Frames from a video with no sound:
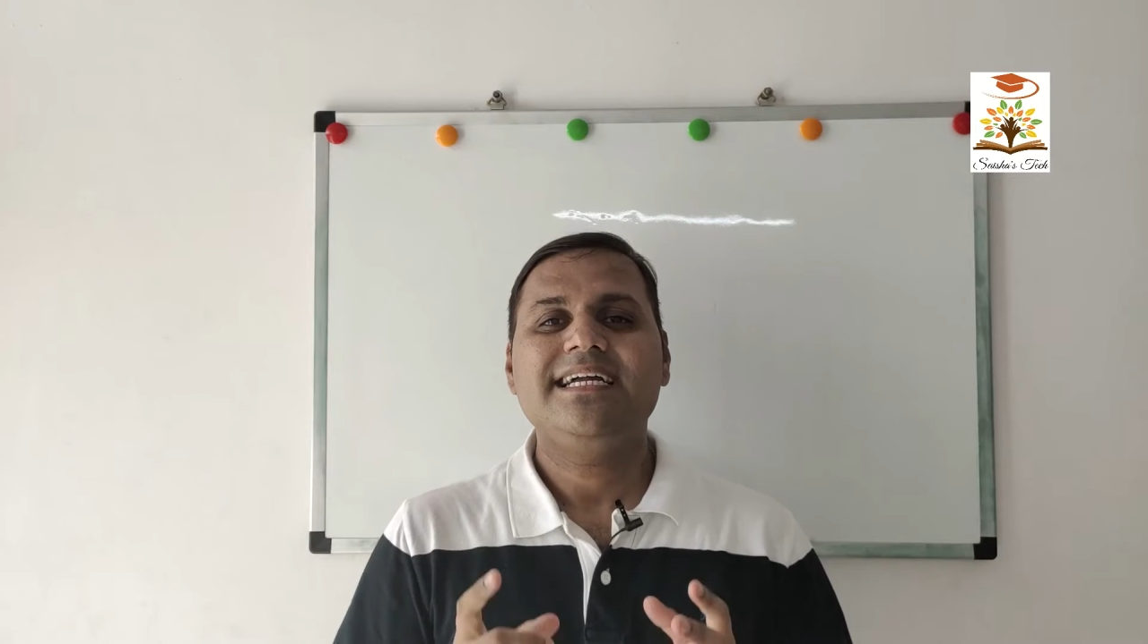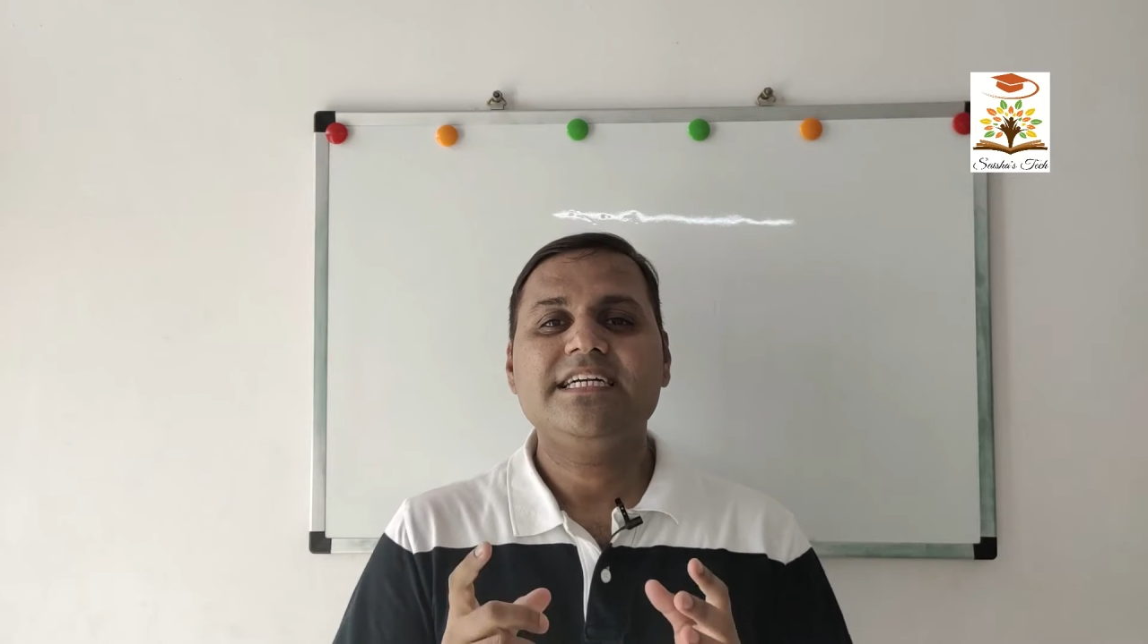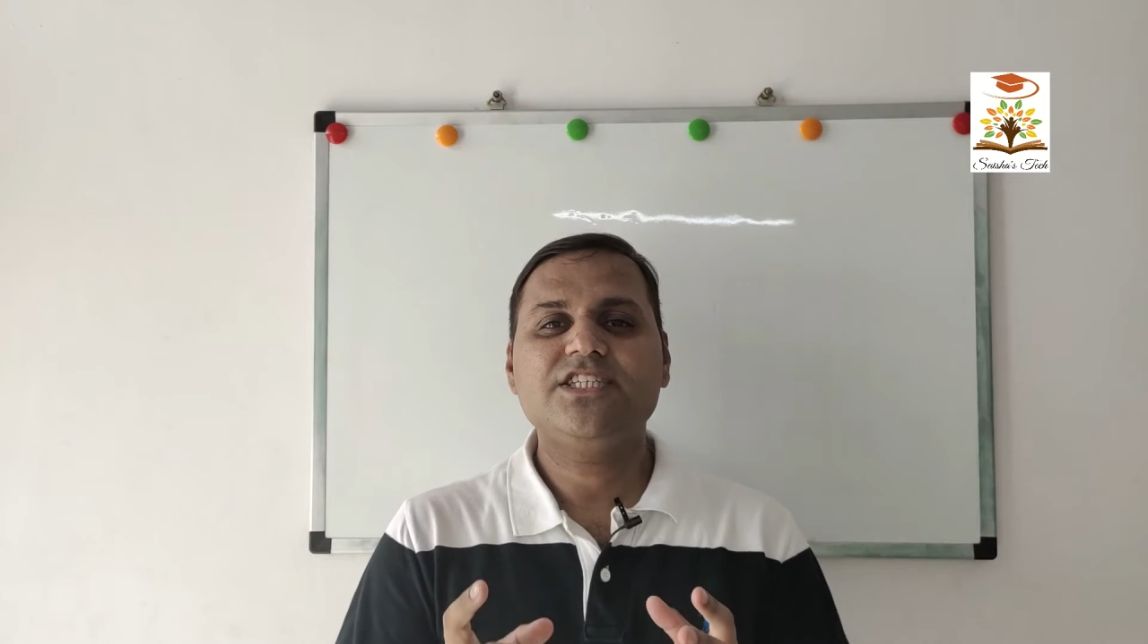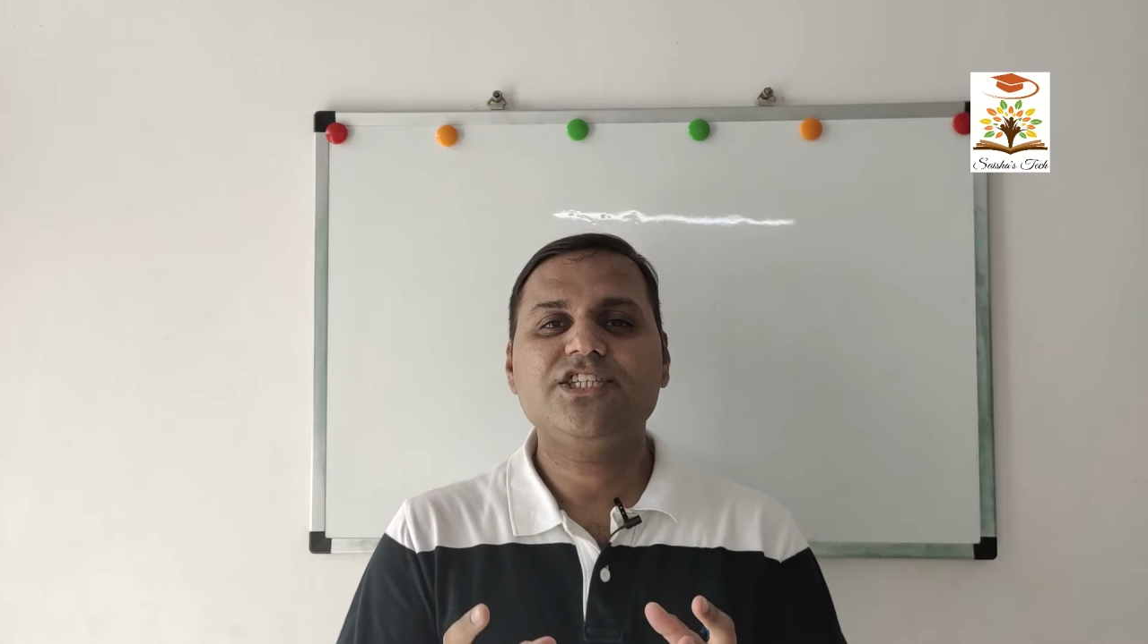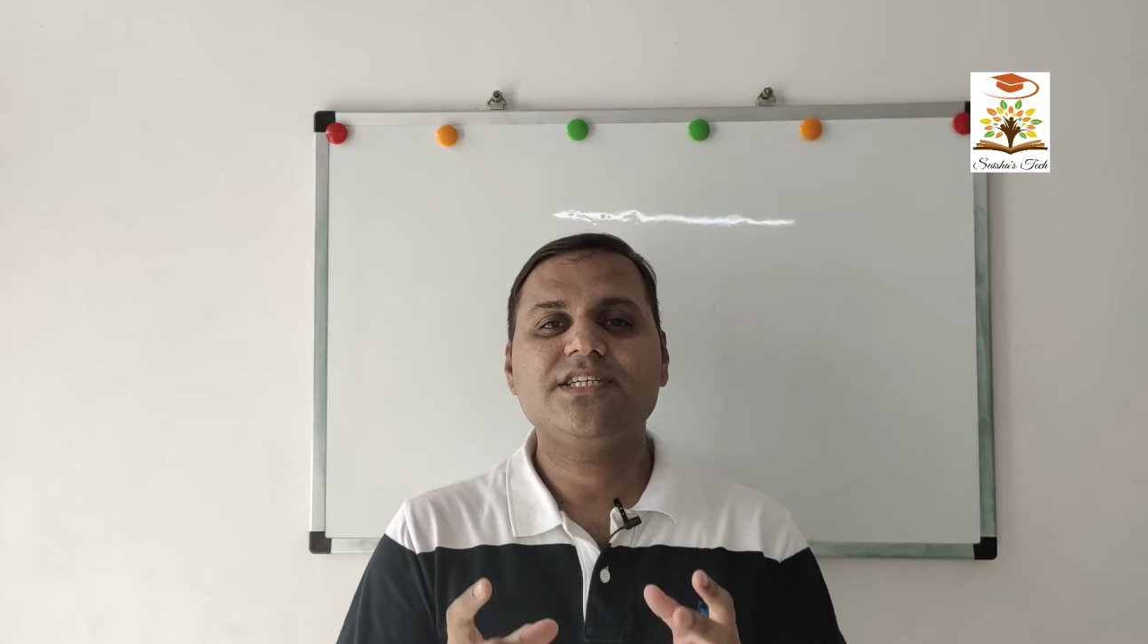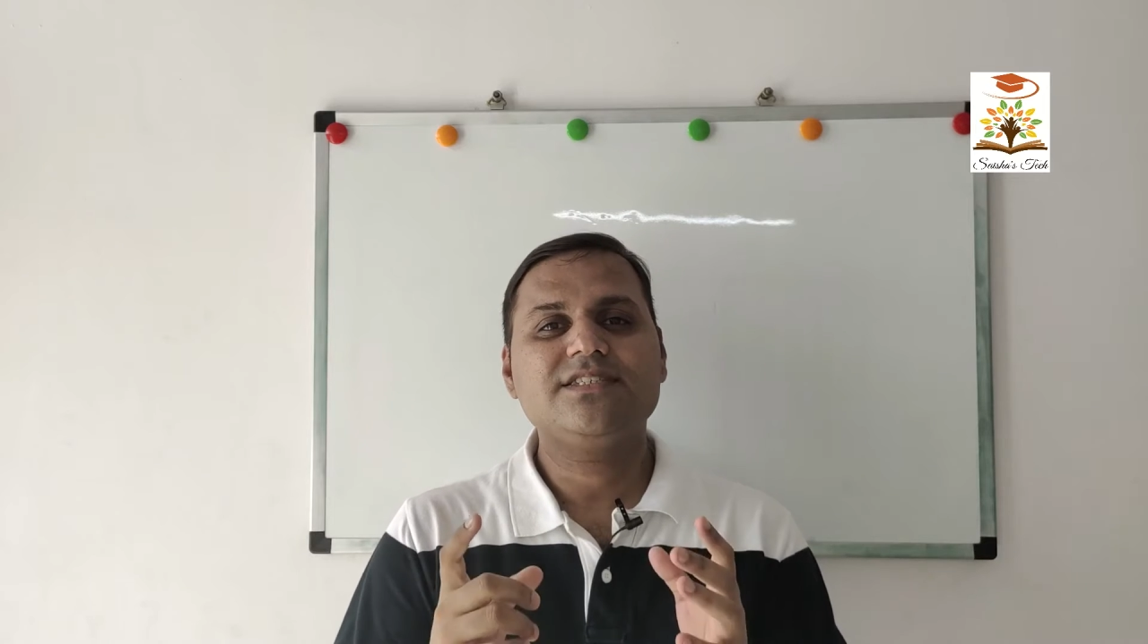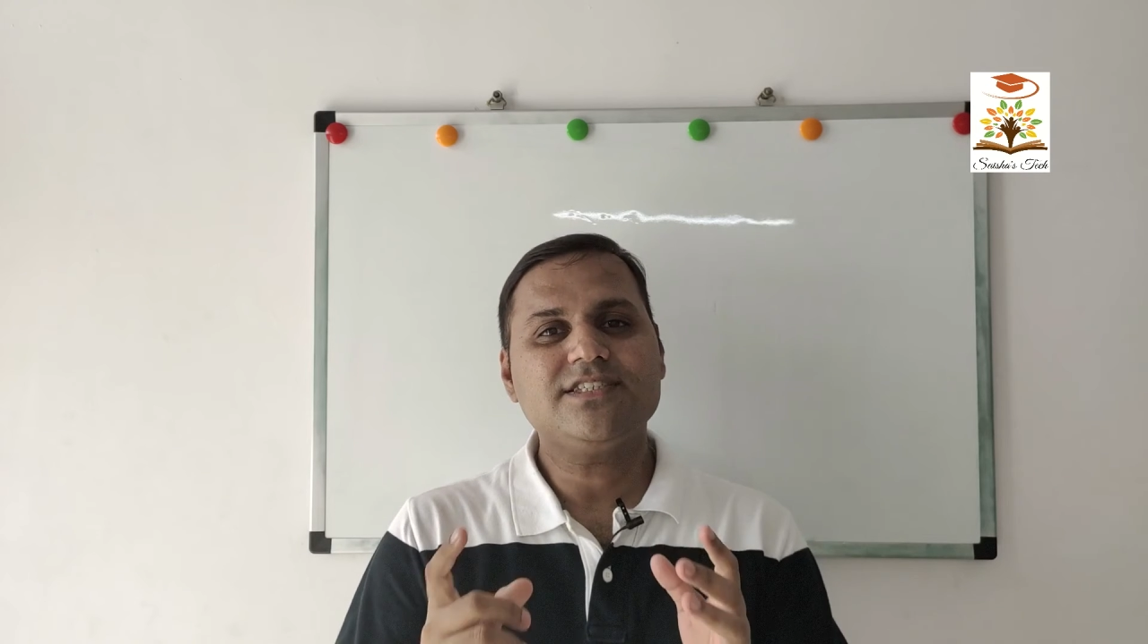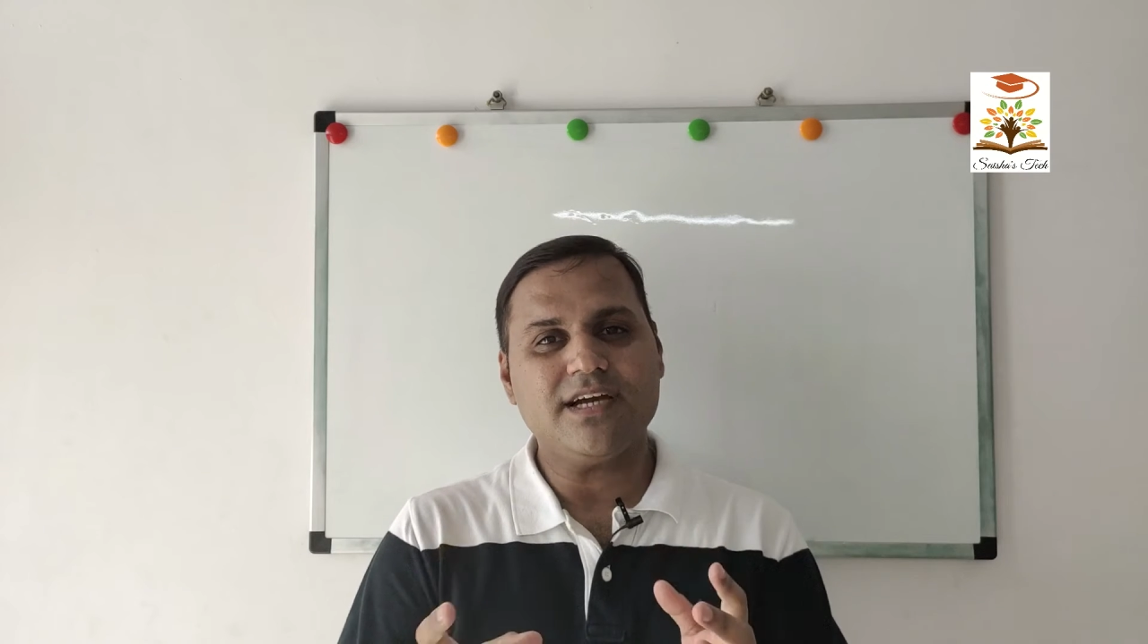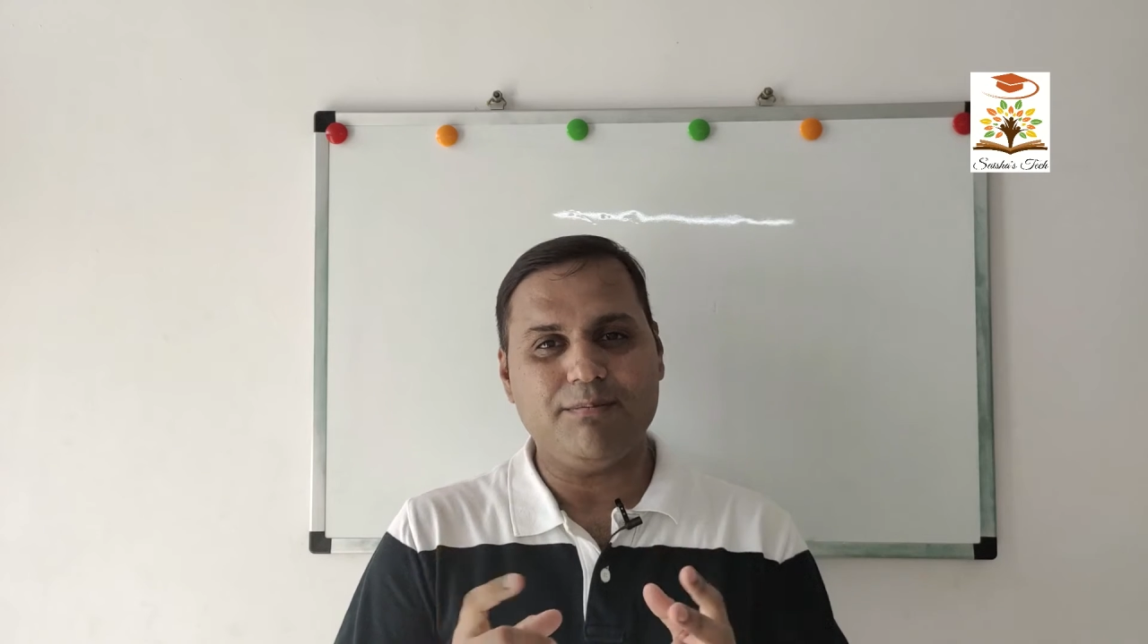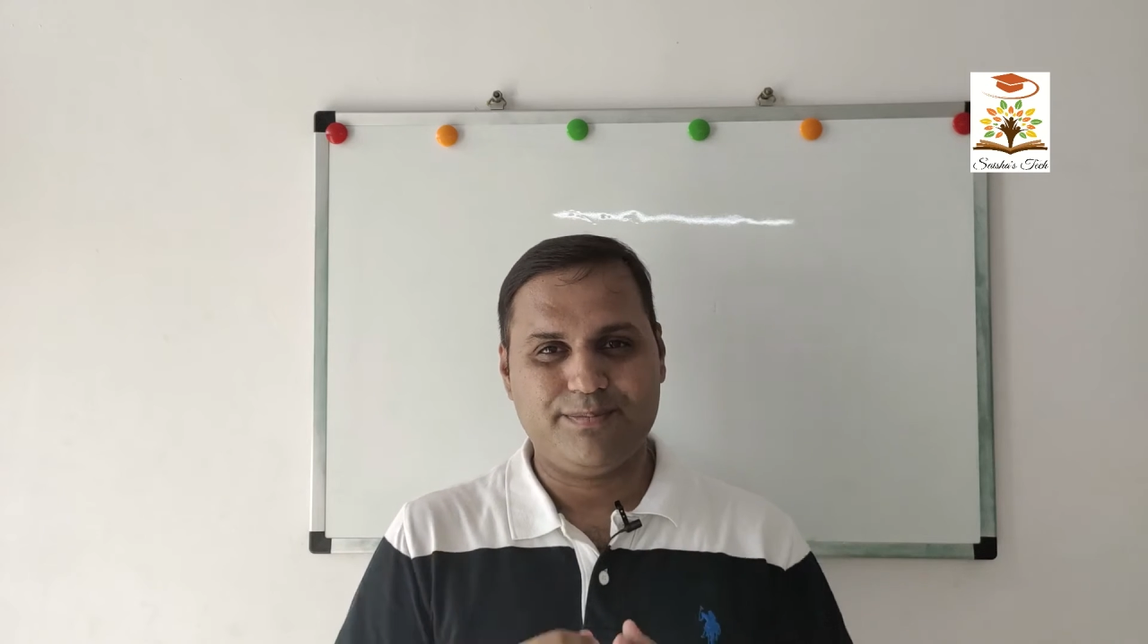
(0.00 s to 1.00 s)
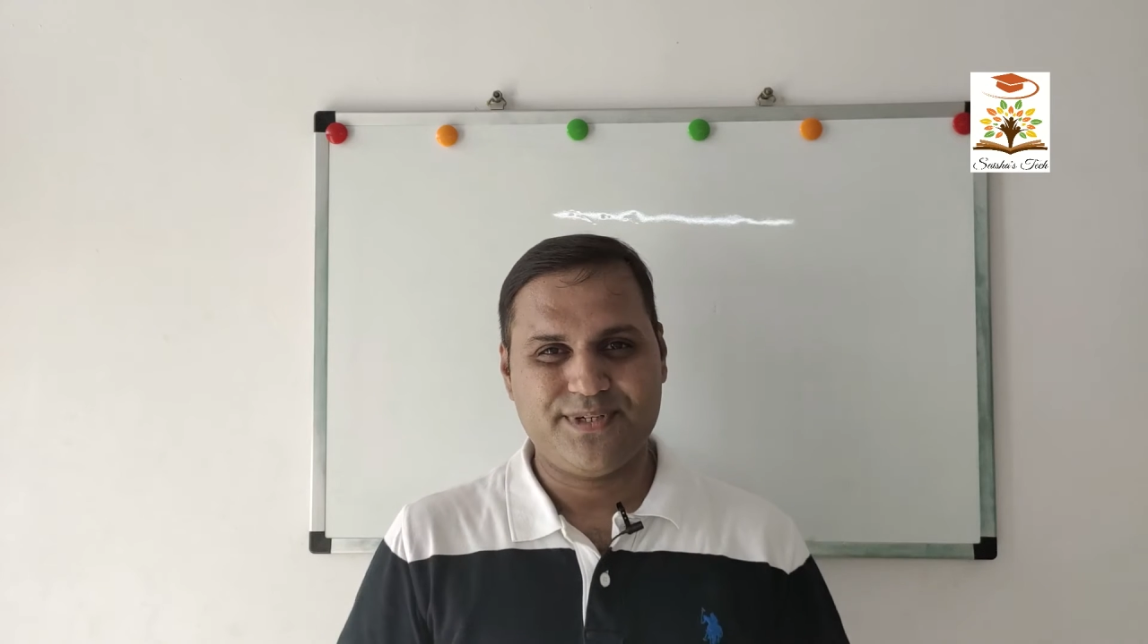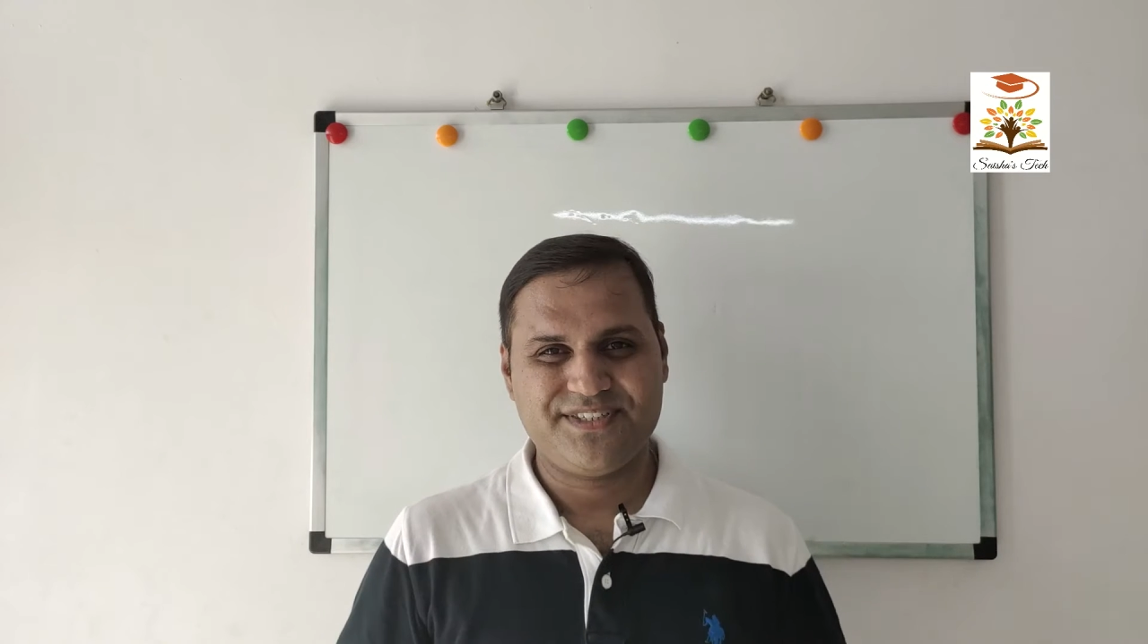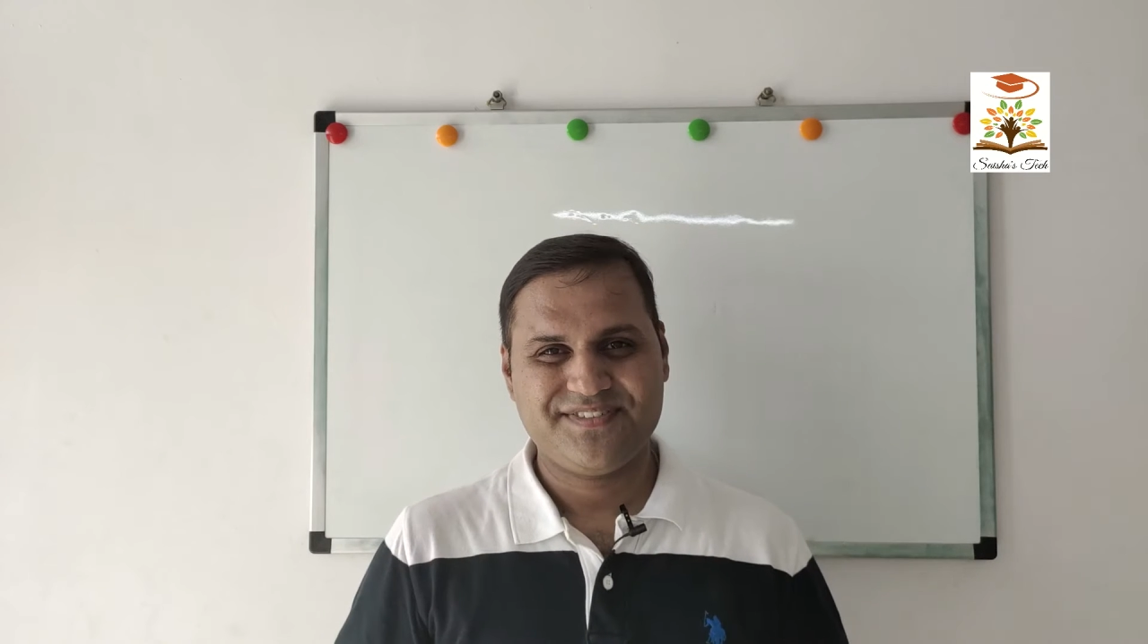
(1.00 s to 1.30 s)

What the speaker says: decision stump.